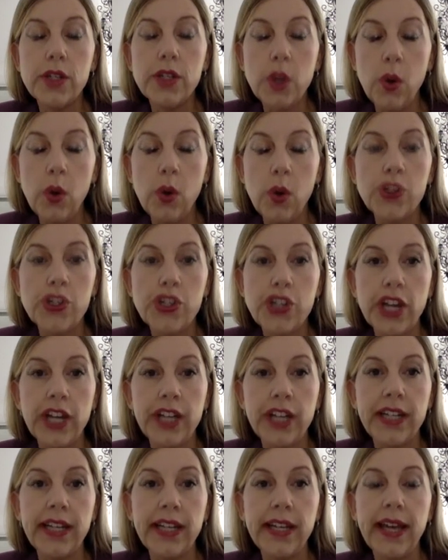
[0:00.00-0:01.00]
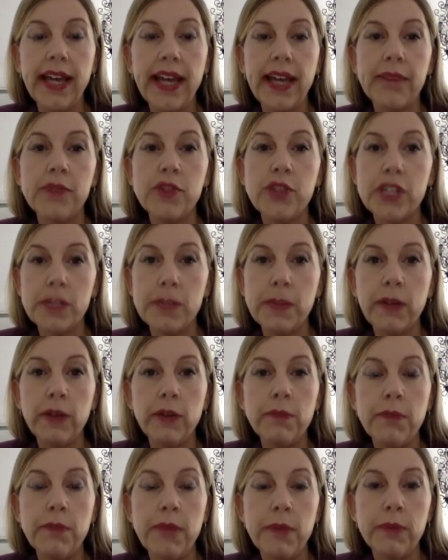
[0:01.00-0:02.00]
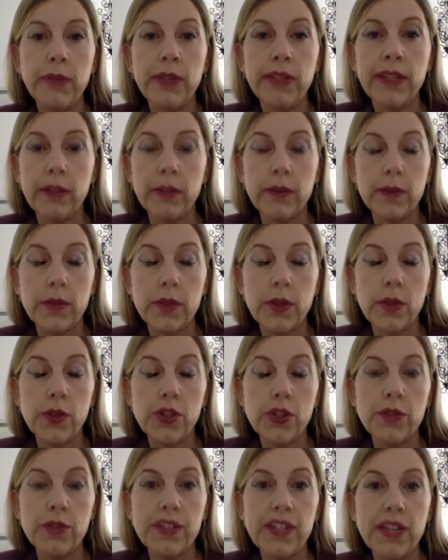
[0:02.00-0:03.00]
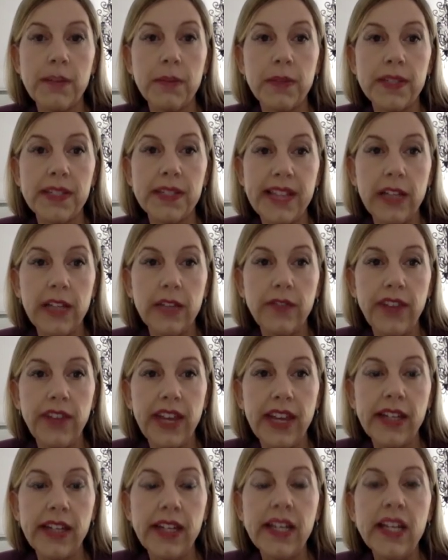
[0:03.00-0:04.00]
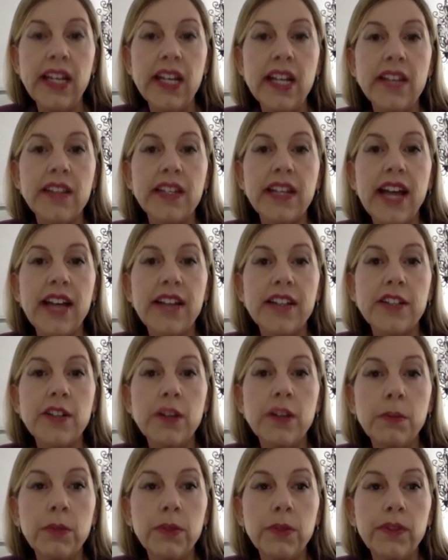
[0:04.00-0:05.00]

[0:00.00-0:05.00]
tall, shiny, transparent membrane that's thought to resemble cellophane that has a number